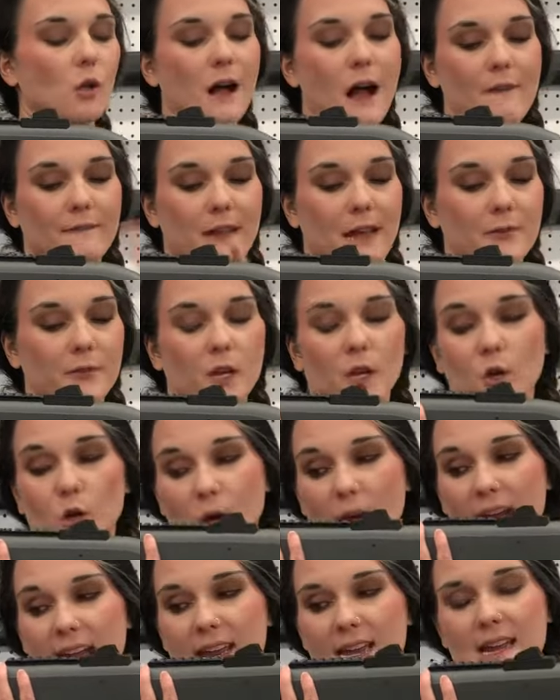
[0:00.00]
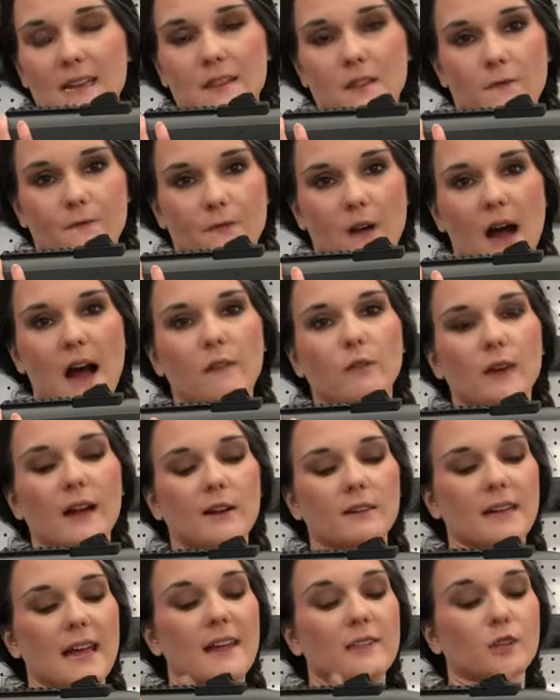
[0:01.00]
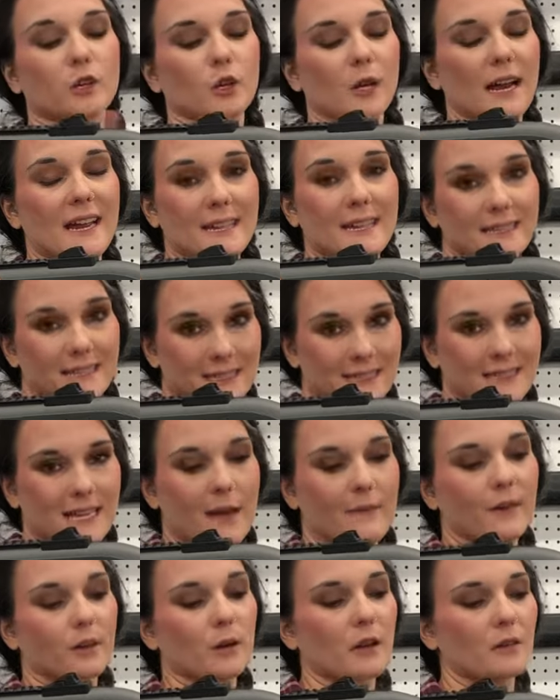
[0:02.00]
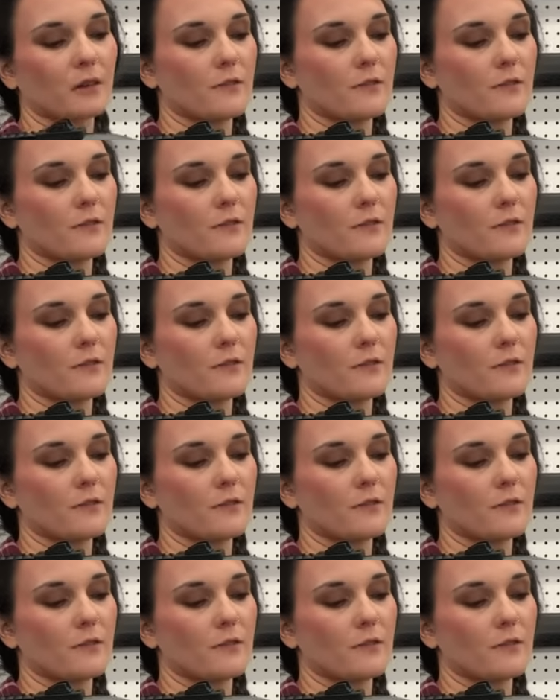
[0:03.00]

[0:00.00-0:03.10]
I've got the gray in the five round and the gray in the seven round.